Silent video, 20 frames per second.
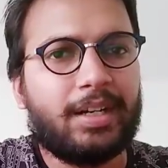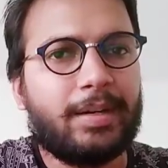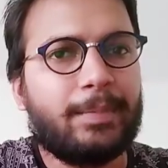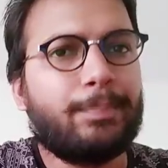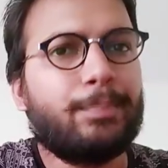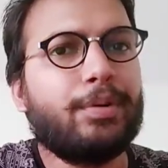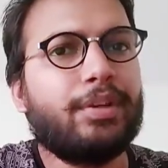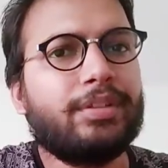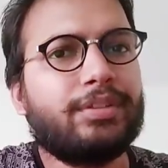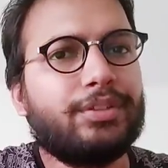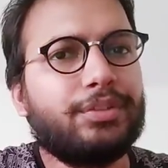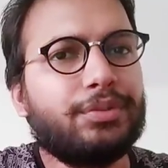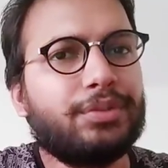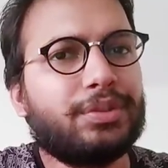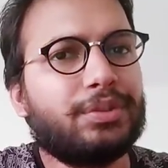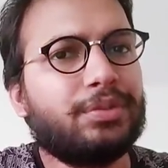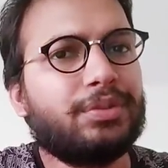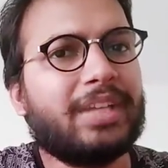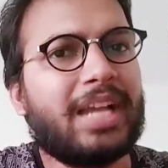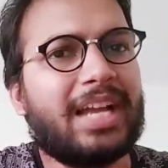police used
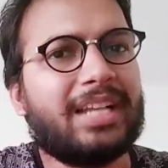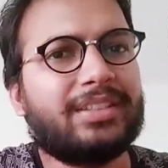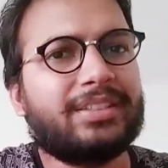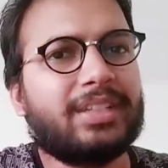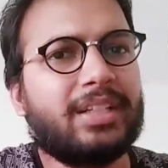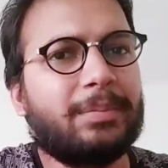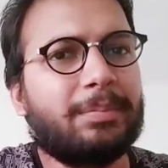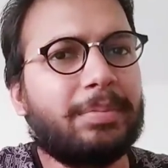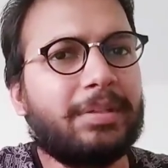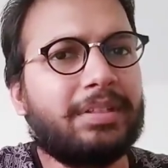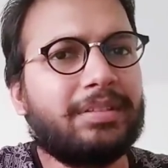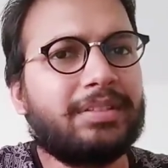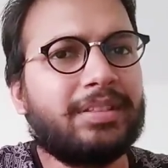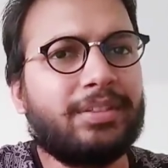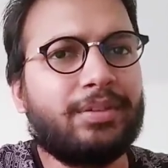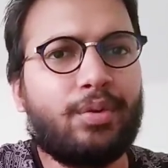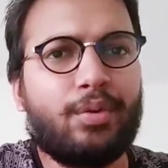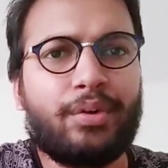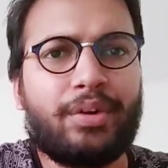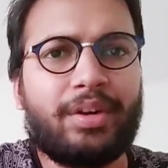to catch couples in
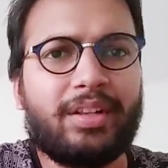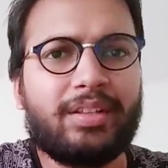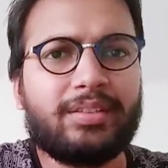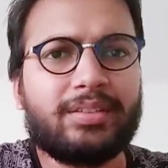hotels.